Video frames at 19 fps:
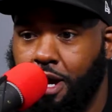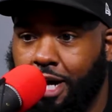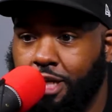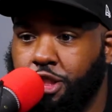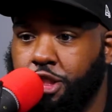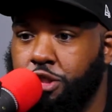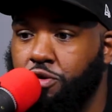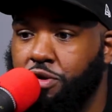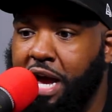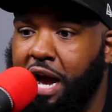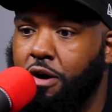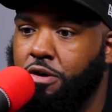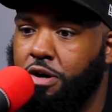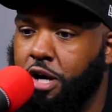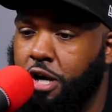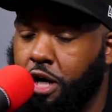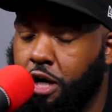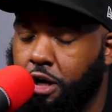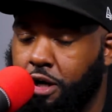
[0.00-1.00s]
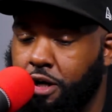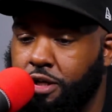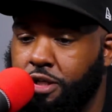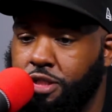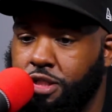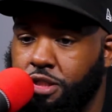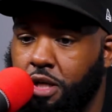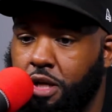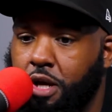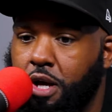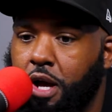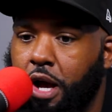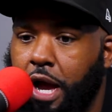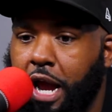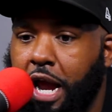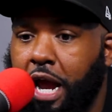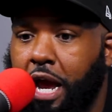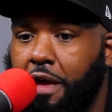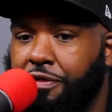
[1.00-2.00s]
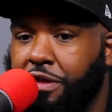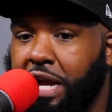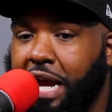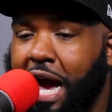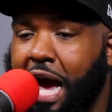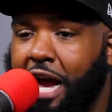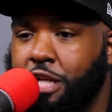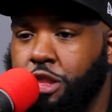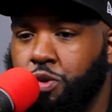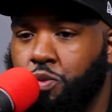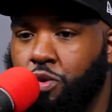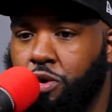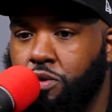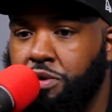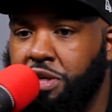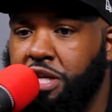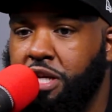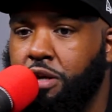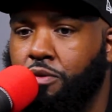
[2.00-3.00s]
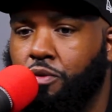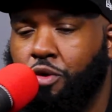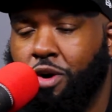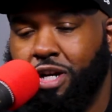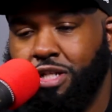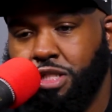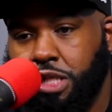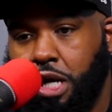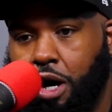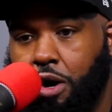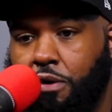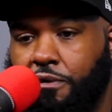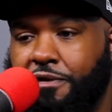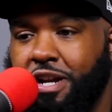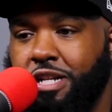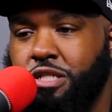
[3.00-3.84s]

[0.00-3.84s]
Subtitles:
A shootout occurs, and the guy is wounded, runs off.